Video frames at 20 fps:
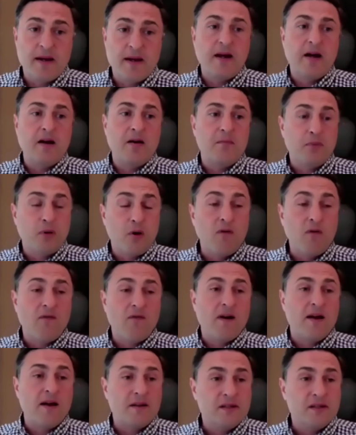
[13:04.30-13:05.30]
our
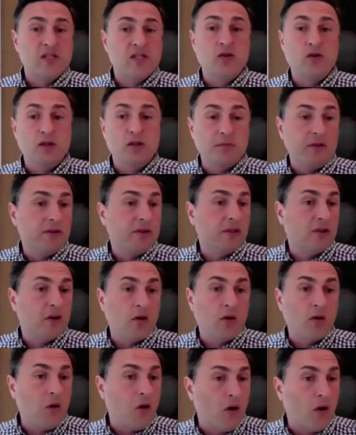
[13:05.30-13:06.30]
profile is suitable to
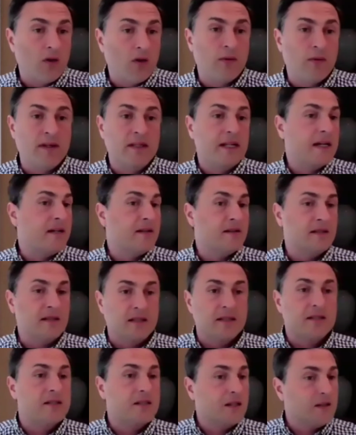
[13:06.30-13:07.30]
go all the way down to the
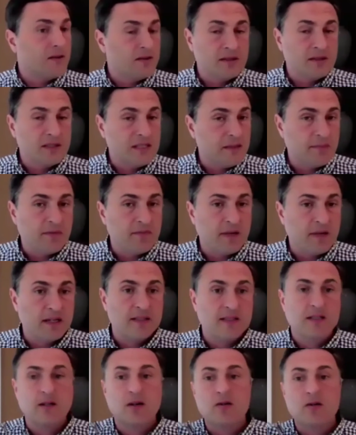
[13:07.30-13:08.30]
southern tip of
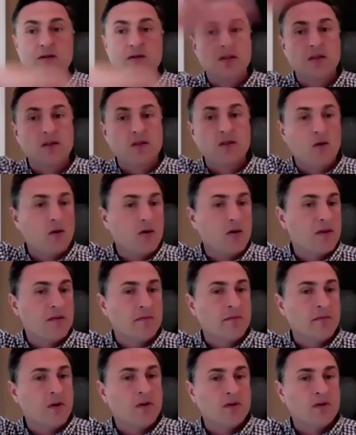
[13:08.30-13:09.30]
Mexico, to the
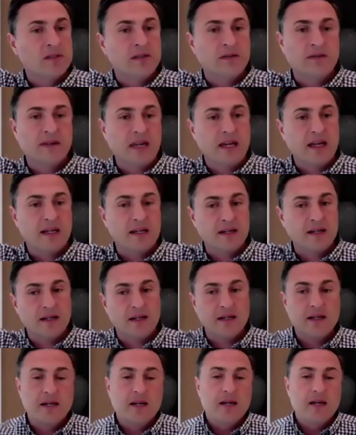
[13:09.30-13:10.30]
northernmost of Canada,
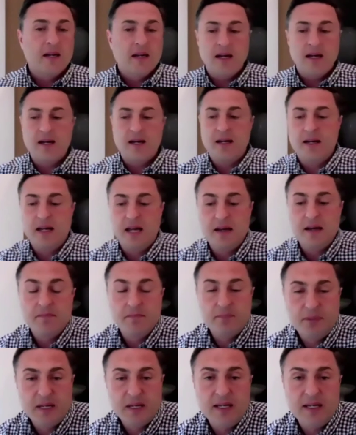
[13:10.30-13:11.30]
and
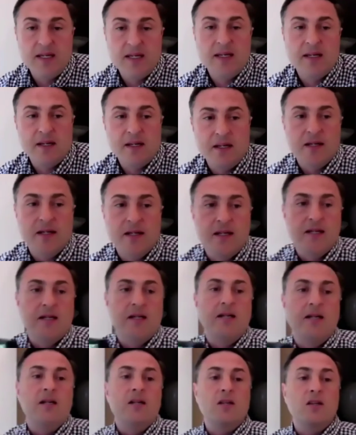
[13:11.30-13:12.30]
be
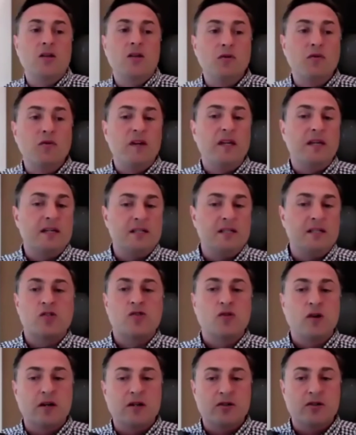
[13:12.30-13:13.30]
UV and
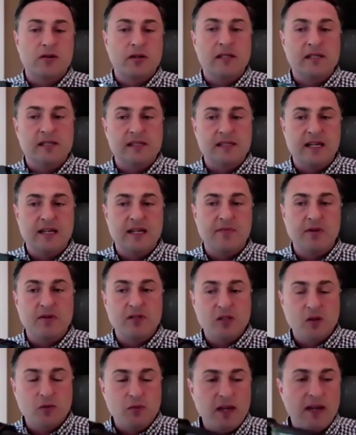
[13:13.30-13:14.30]
structurally stable.
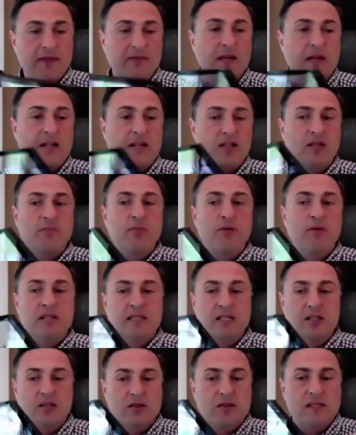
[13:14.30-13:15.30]
So we have to actually put
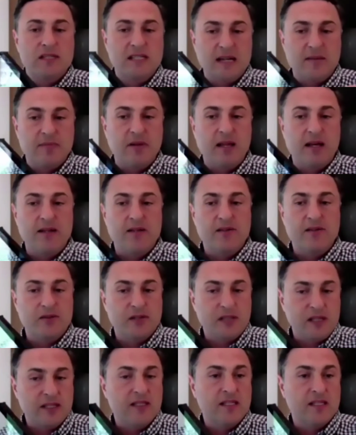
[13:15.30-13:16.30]
additional stabilizers
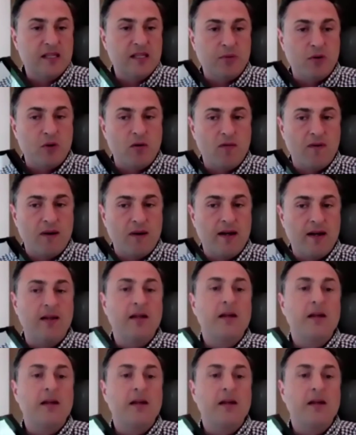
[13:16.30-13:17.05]
into the profile